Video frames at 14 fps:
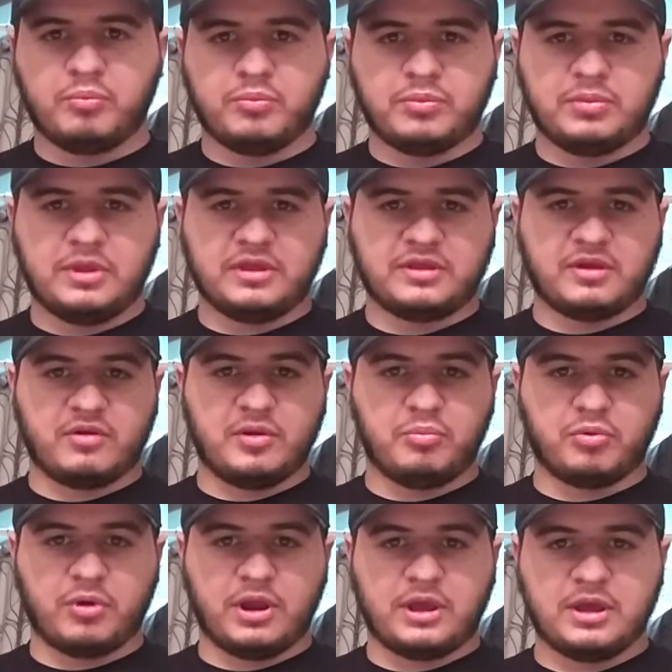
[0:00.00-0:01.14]
necessarily
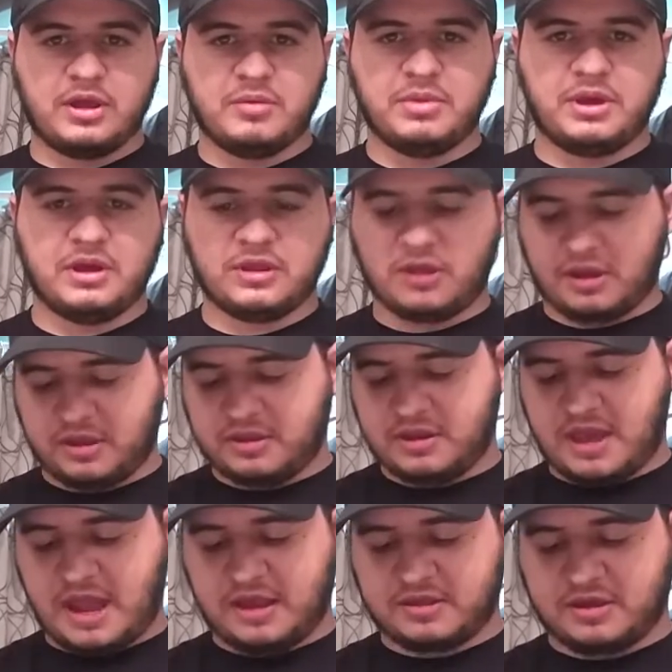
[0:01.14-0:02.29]
break it because, like I said,
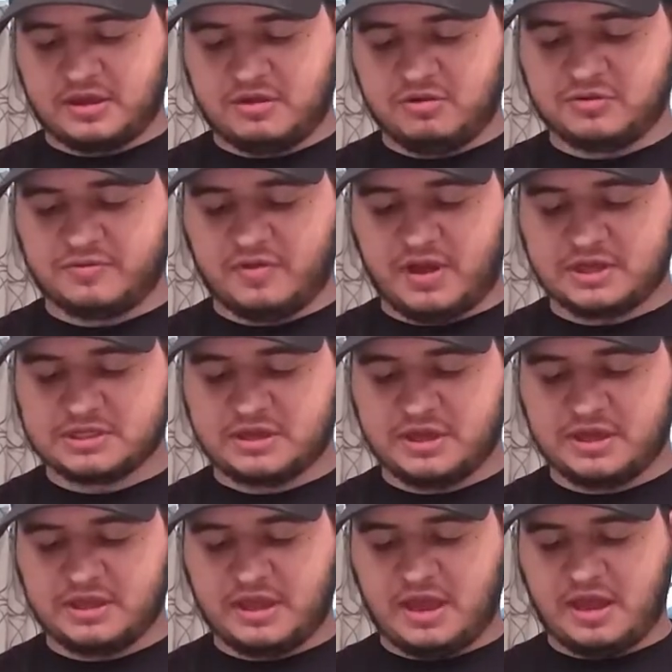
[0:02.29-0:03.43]
it acts like a huge
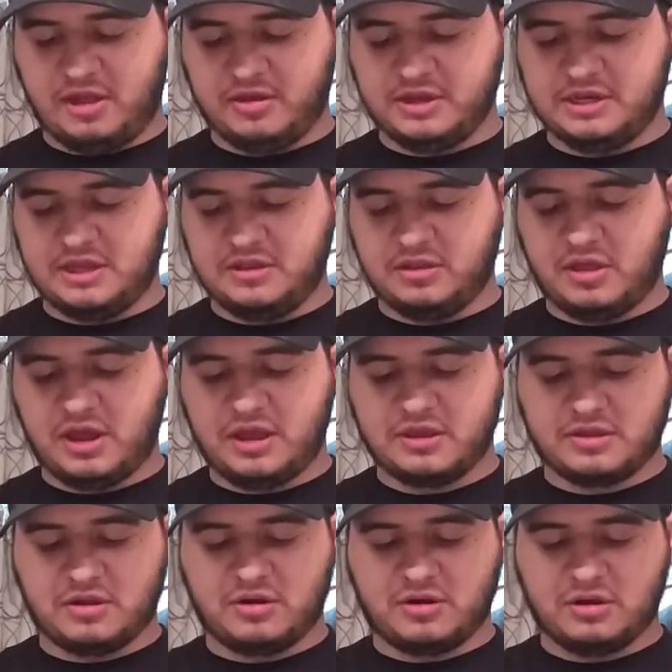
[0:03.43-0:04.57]
flashlight. The LED lights
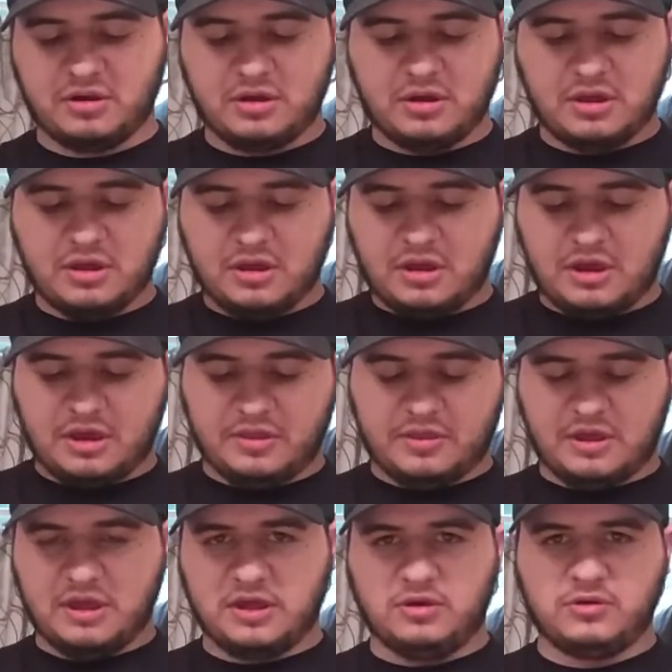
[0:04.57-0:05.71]
are in the
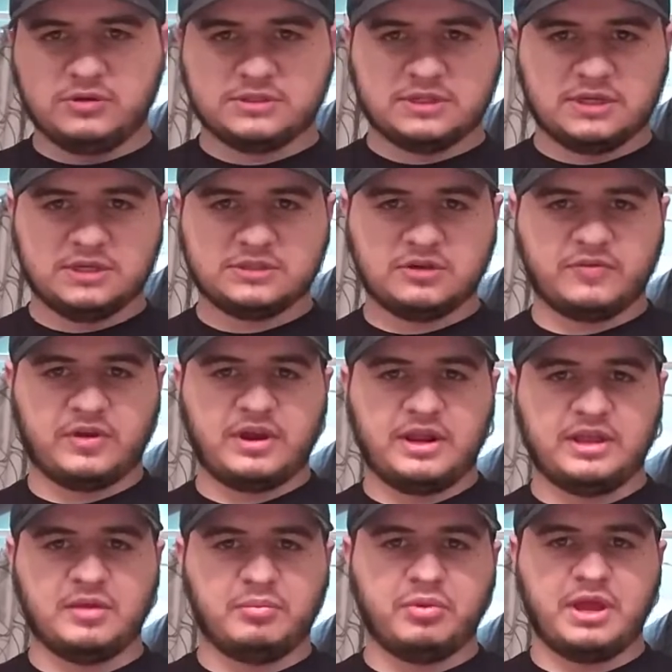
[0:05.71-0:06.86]
hilt, so if you're
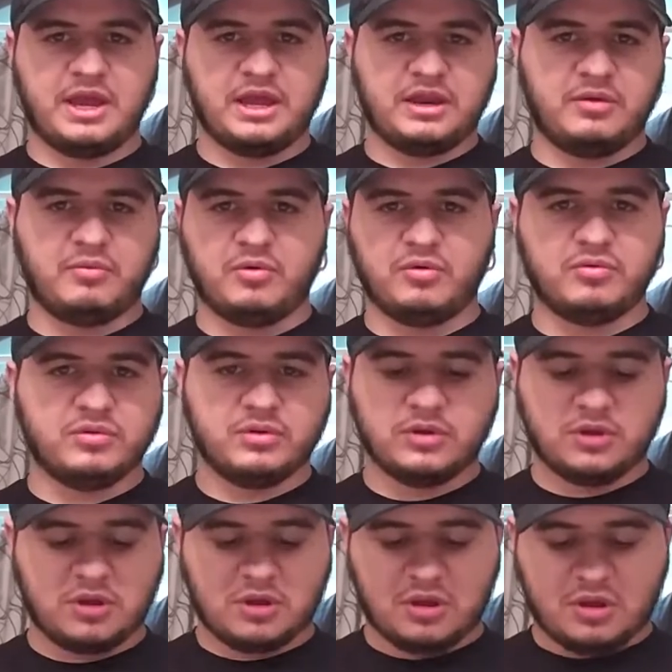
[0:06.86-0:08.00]
hitting the blade, it won't
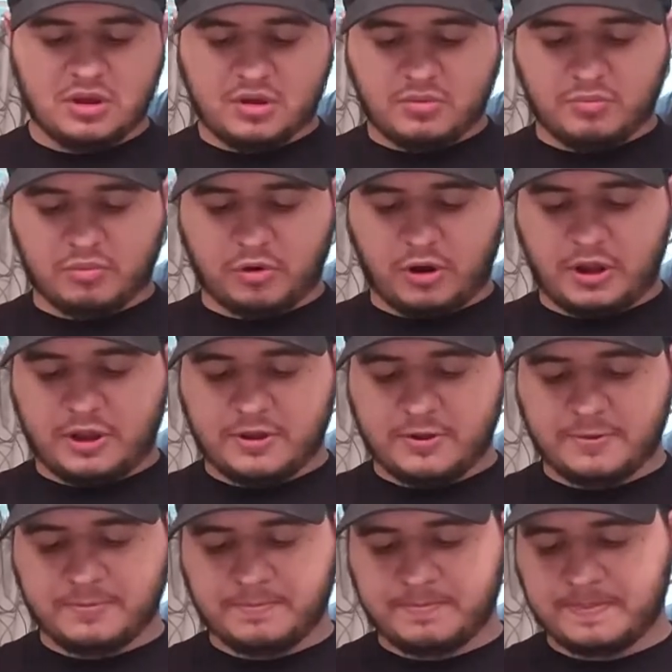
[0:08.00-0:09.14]
break.
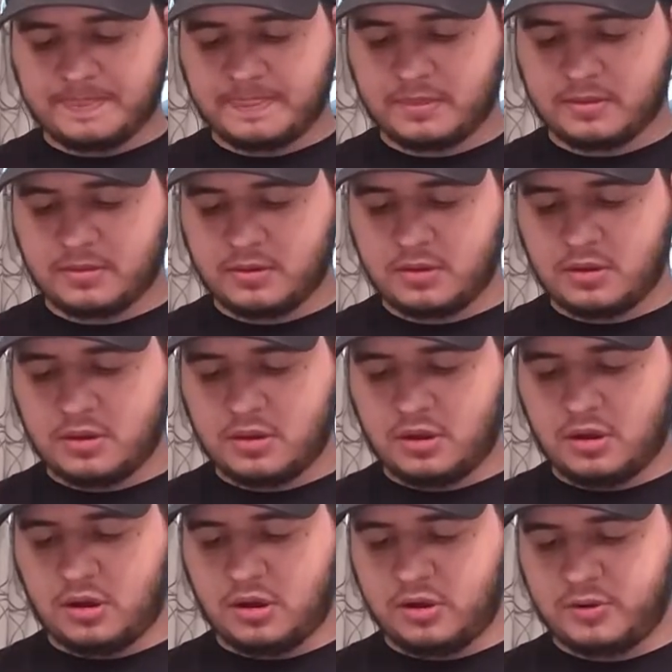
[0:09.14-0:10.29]

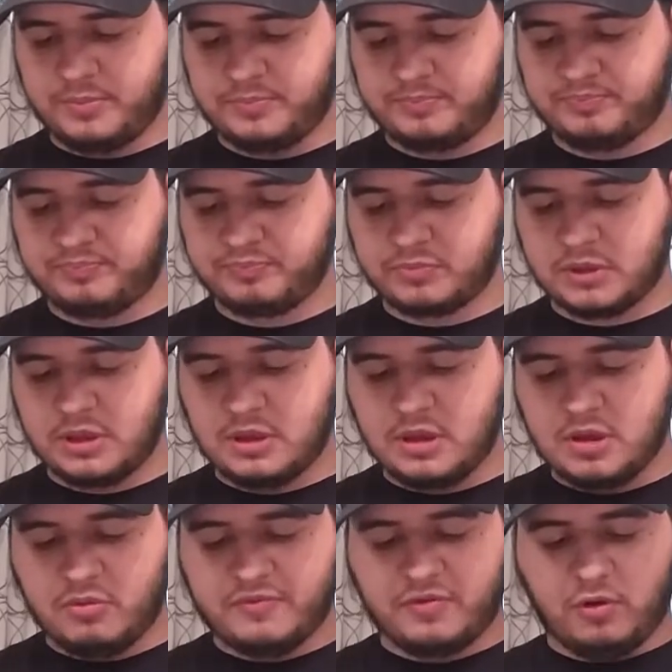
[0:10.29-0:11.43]

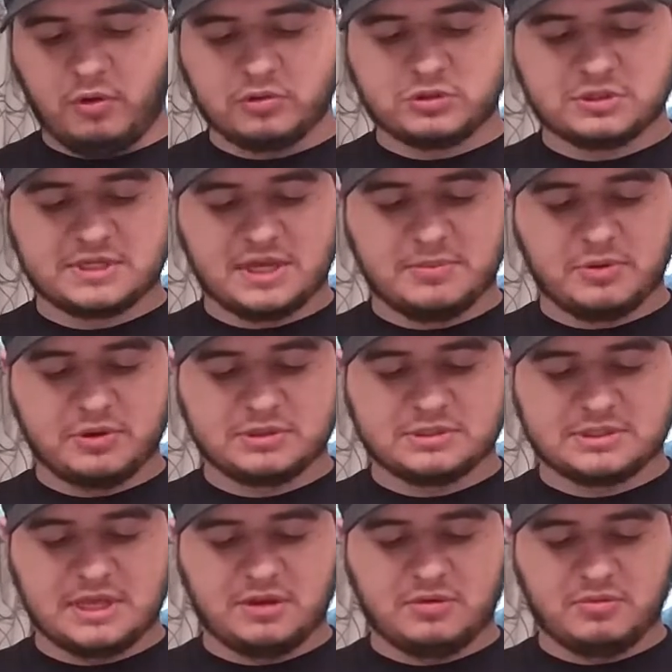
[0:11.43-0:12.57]
With Ultrasabers,
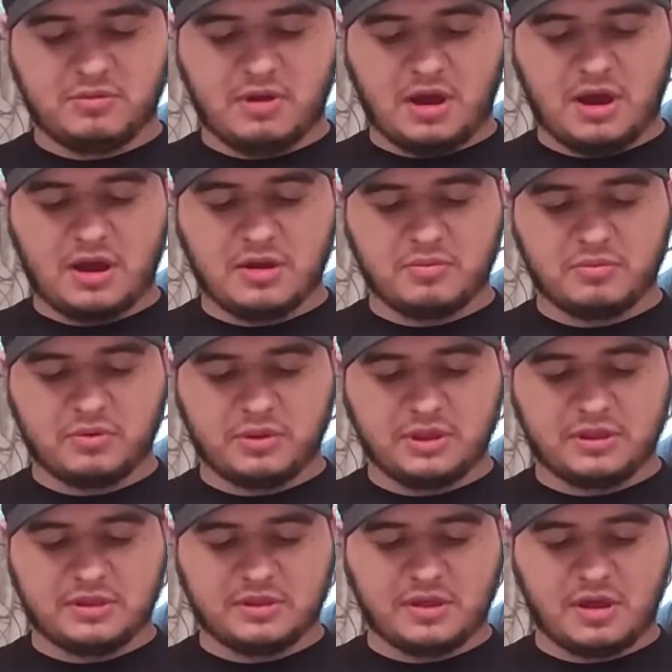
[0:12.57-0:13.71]
they do not really
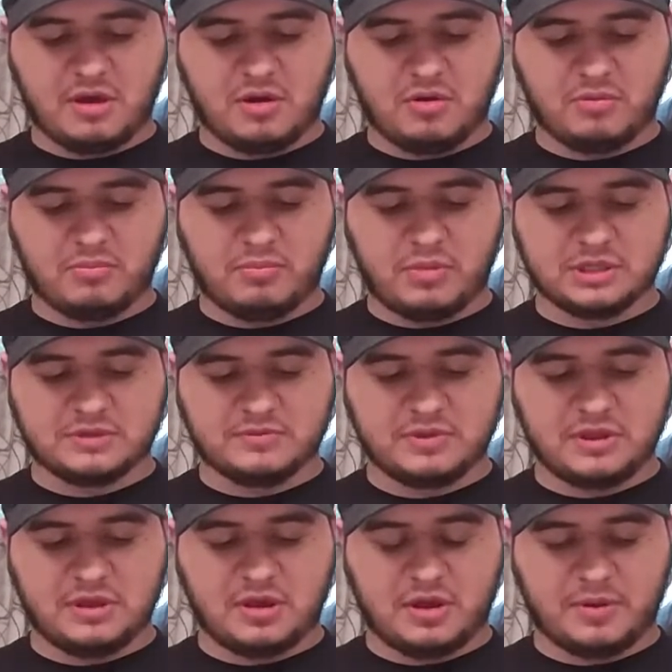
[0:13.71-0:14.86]
sell much of the